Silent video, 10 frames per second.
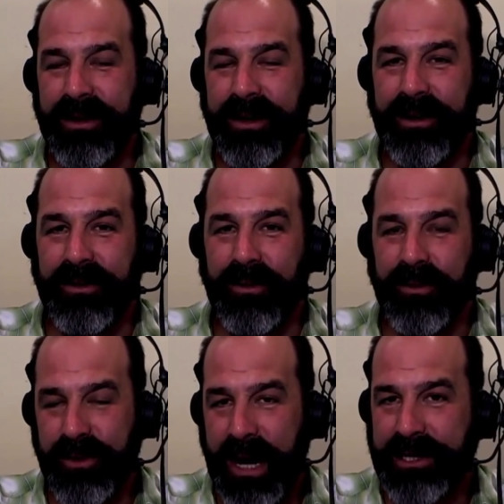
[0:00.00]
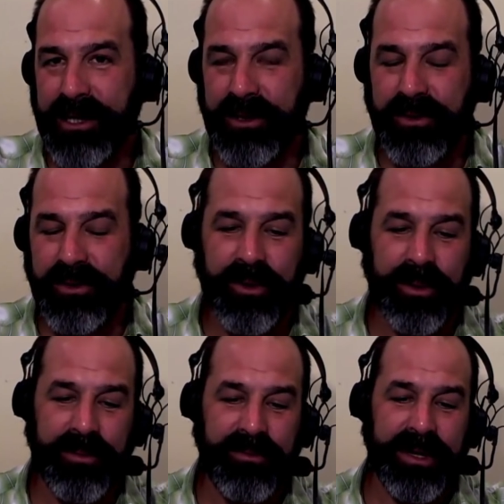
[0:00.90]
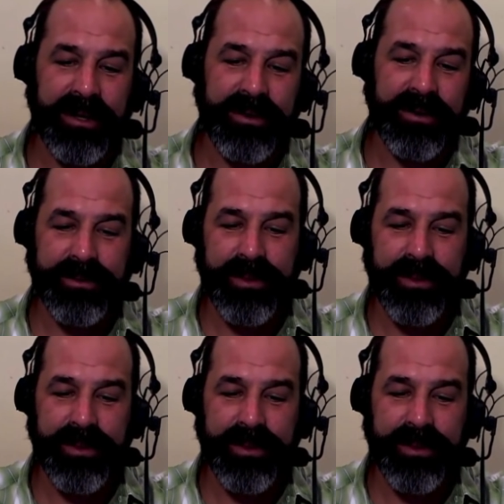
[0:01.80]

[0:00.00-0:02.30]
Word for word: you know, or traction control equipped vehicles.